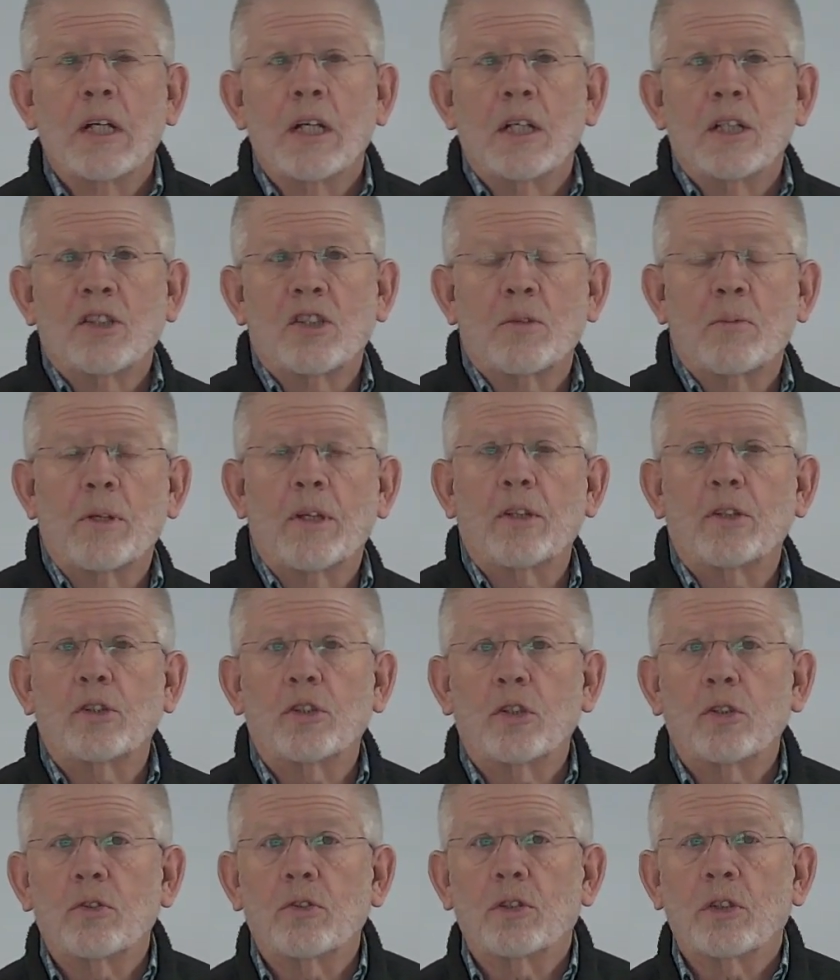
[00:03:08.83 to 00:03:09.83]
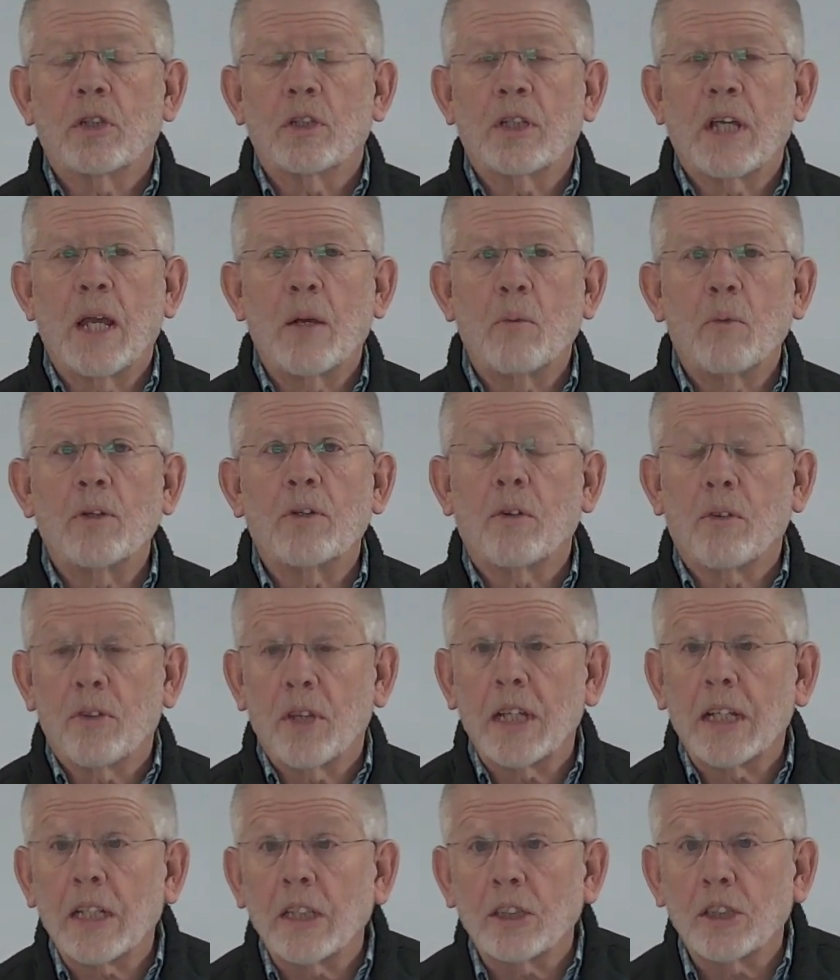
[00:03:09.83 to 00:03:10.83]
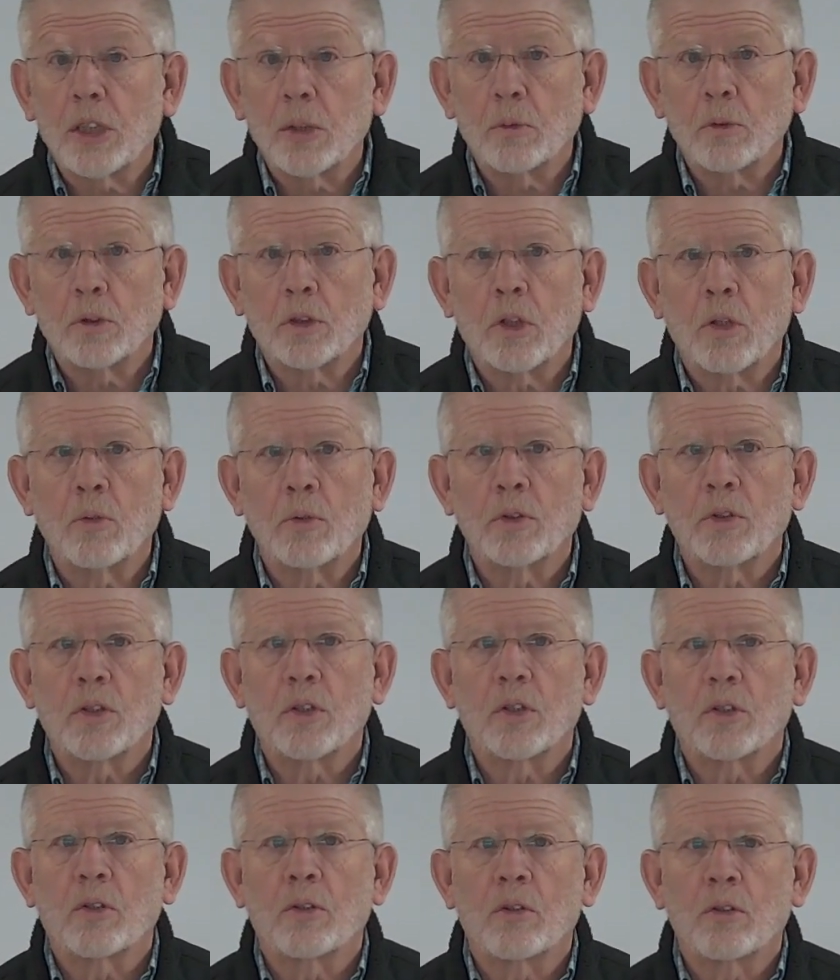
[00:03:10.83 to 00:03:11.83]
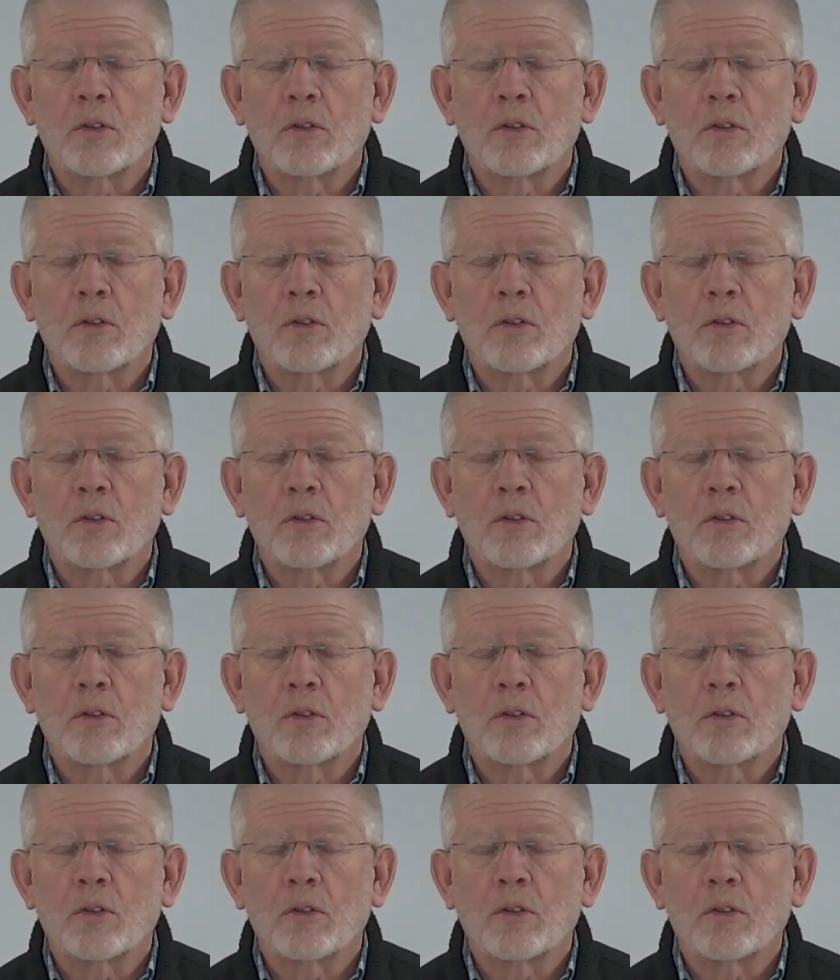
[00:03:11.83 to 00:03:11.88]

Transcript: some other Jews came with her thinking she was going to the,